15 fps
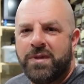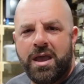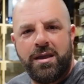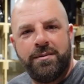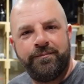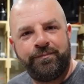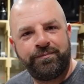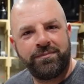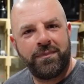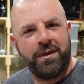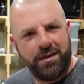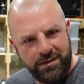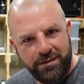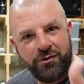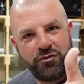Hey,
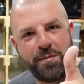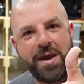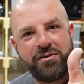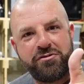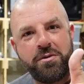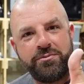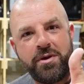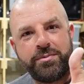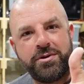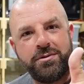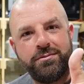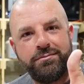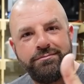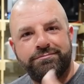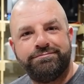smash thumbs up
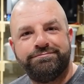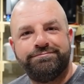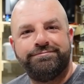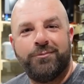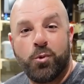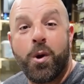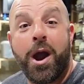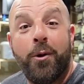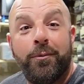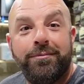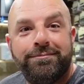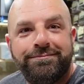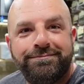too. We're out.